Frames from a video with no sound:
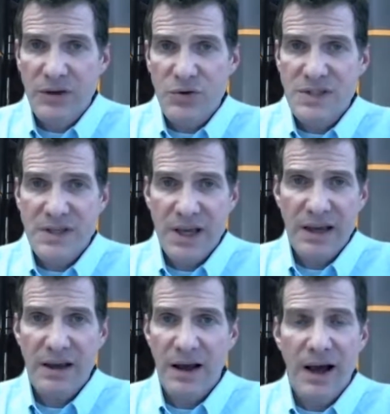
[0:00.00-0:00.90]
You
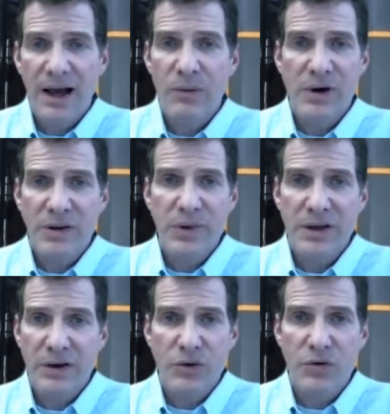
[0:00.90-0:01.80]
say, I want to
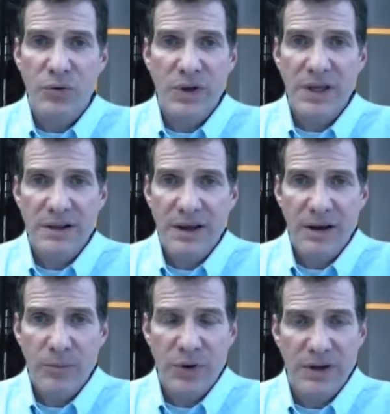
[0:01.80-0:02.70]
be a green
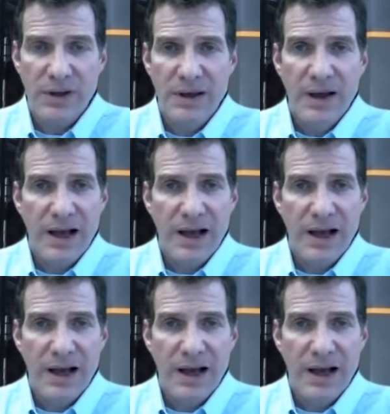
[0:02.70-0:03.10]
company.